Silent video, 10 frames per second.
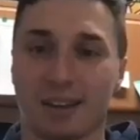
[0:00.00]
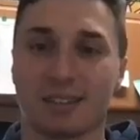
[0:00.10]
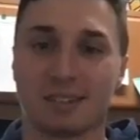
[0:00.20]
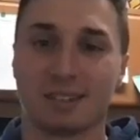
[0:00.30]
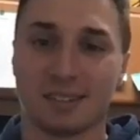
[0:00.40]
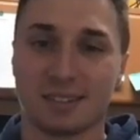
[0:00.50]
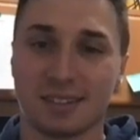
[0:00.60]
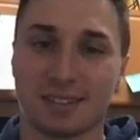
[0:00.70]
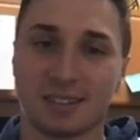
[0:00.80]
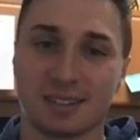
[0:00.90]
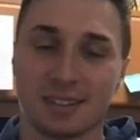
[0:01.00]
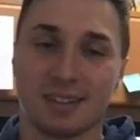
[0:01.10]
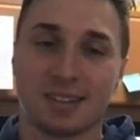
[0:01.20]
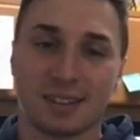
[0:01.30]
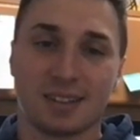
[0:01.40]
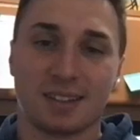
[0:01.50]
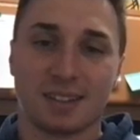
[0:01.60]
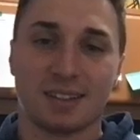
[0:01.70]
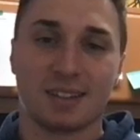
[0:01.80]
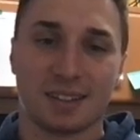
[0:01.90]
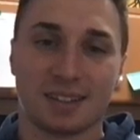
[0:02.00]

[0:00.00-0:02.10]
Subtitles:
if they split 300 into two pieces.